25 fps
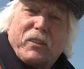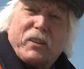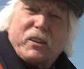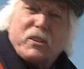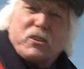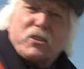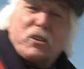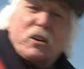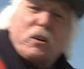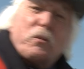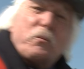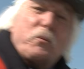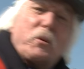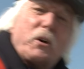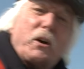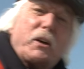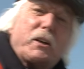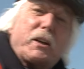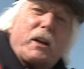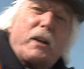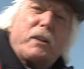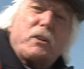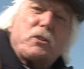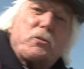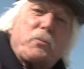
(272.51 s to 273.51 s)
Things don't
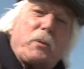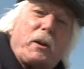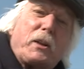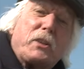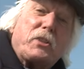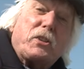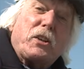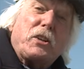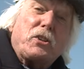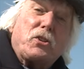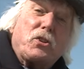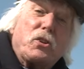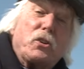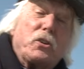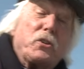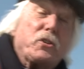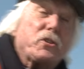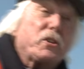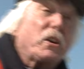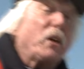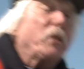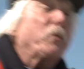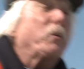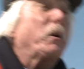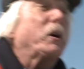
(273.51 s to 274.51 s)
work out as well as they should.
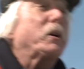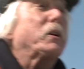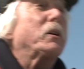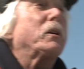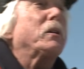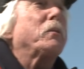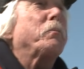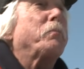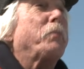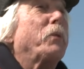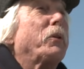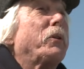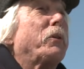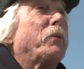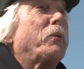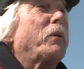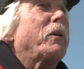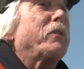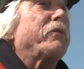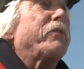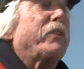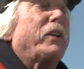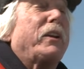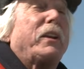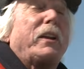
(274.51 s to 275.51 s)
So we're going to put the
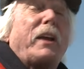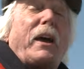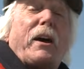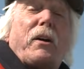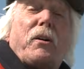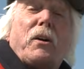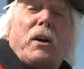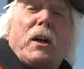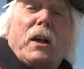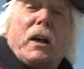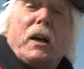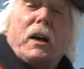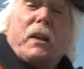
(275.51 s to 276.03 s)
reef in now.